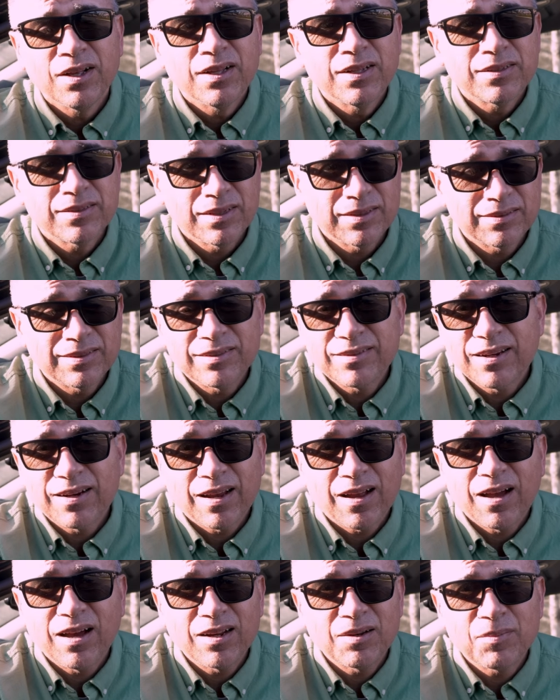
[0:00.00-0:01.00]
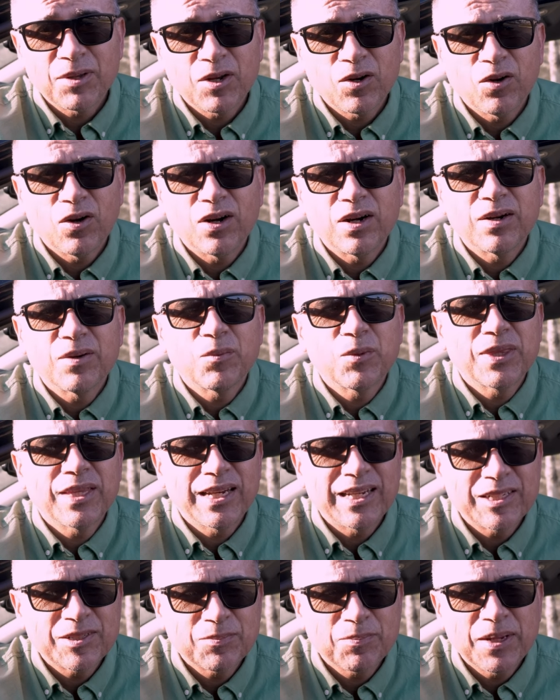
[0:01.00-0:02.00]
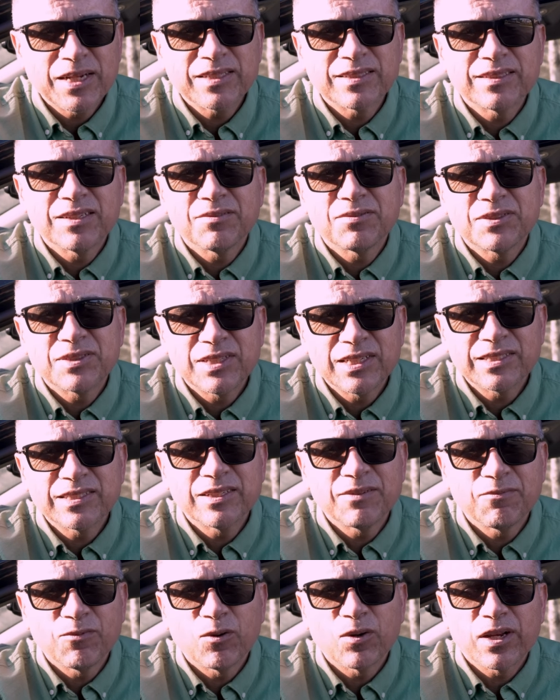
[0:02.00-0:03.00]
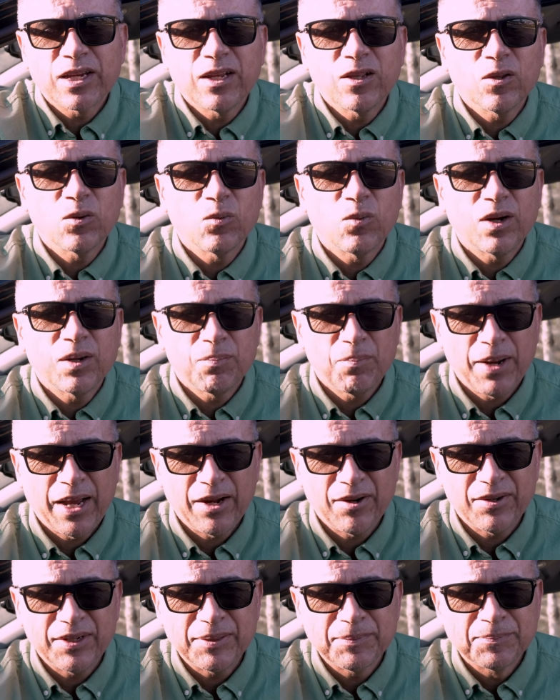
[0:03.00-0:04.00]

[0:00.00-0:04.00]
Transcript: since it's an economy car with an expensive 64 kilowatt battery.